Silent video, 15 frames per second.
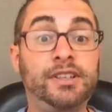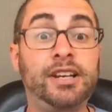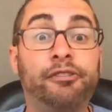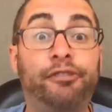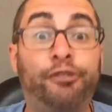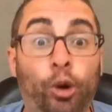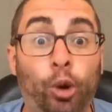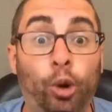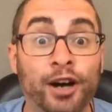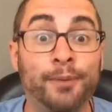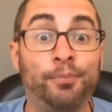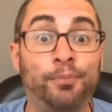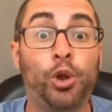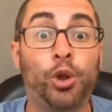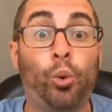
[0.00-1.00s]
for
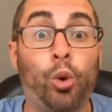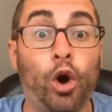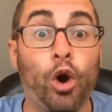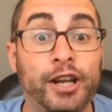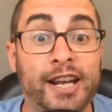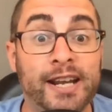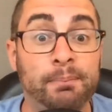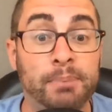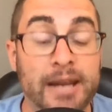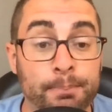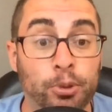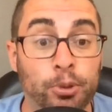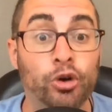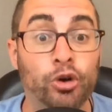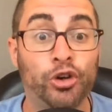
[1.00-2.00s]
the working
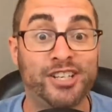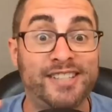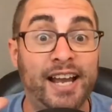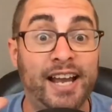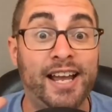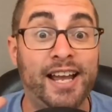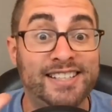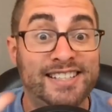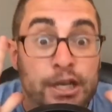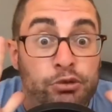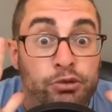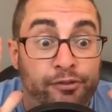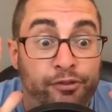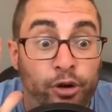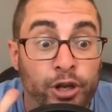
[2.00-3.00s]
people, because I got a
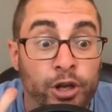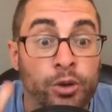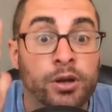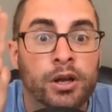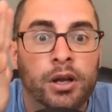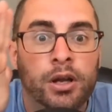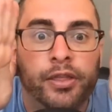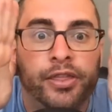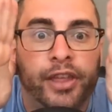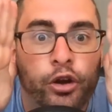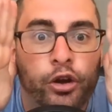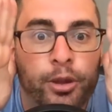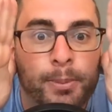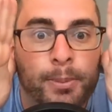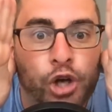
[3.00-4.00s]
secret for you. They're
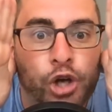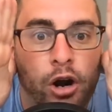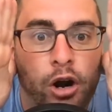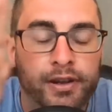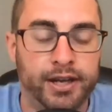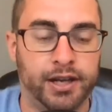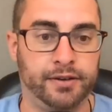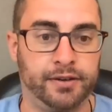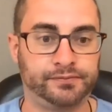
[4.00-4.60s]
the majority.